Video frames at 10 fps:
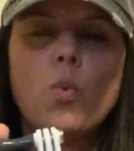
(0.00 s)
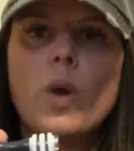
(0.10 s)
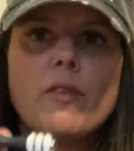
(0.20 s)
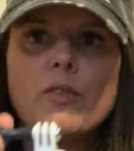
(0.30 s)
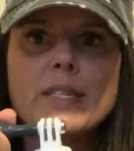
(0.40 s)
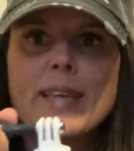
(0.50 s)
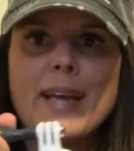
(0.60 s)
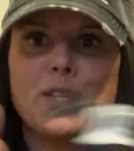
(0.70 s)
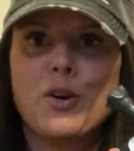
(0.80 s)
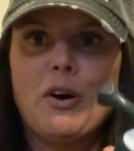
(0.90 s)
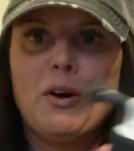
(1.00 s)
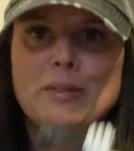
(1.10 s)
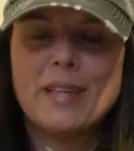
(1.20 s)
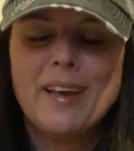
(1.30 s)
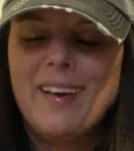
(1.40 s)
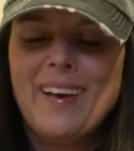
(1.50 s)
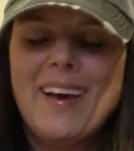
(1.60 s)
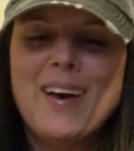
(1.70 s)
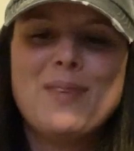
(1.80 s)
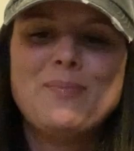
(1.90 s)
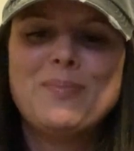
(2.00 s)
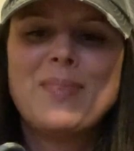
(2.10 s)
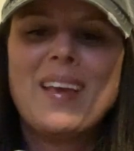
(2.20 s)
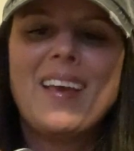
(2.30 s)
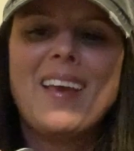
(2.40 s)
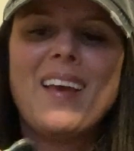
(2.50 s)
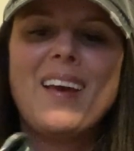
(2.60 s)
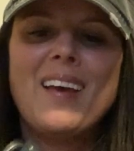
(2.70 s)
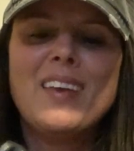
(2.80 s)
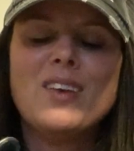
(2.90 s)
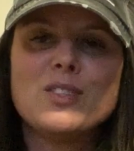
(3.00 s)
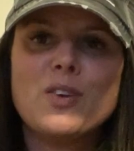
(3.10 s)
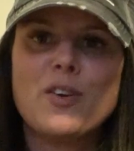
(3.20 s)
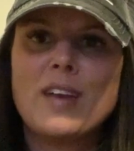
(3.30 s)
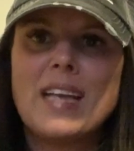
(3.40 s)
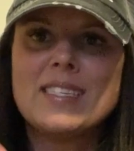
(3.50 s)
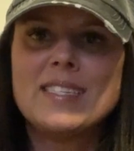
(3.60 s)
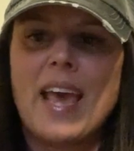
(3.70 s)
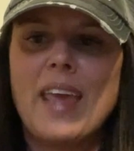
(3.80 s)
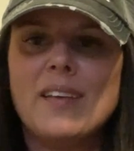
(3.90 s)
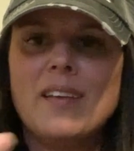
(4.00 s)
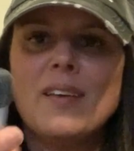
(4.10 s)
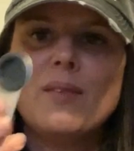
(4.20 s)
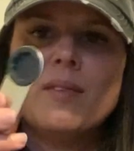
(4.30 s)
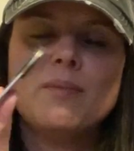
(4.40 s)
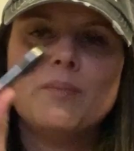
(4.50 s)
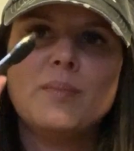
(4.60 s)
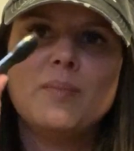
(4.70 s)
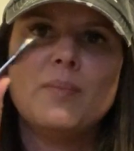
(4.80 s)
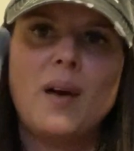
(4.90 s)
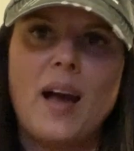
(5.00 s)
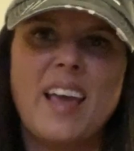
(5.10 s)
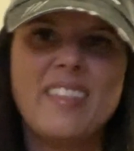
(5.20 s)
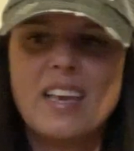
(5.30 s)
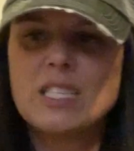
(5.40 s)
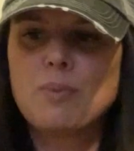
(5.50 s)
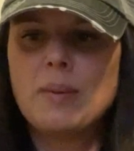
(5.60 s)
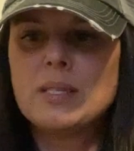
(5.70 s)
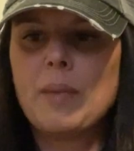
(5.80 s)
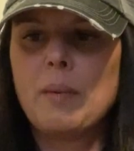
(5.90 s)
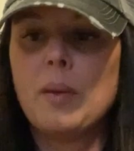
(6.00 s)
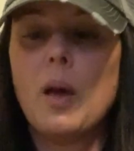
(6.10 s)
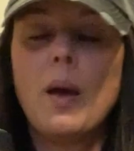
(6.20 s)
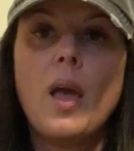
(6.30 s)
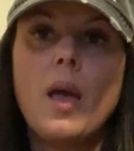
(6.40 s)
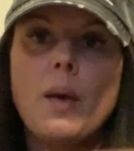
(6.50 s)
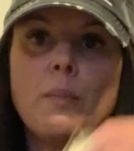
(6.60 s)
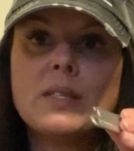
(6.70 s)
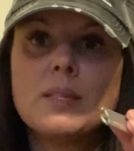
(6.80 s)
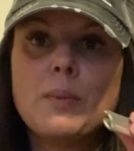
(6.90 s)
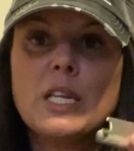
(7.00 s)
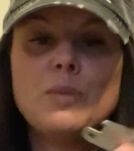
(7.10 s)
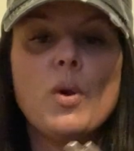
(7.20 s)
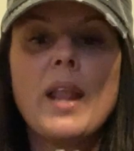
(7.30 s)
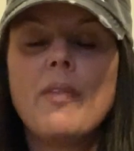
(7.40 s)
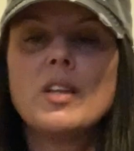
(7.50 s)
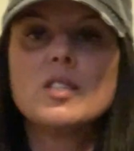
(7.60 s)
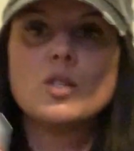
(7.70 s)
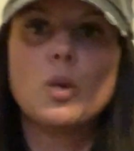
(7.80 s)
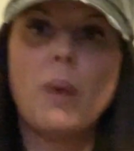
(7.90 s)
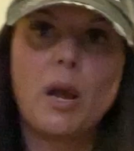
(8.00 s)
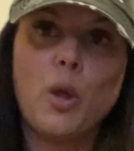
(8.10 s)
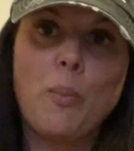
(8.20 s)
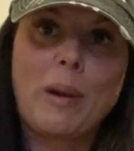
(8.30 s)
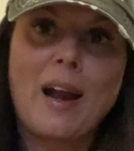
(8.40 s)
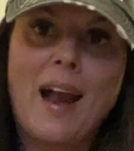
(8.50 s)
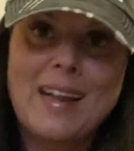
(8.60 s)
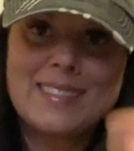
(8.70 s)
whatever these guys are called, so you're nice and tight. I think it's probably something, but somebody did point out that it's also a bottle opener.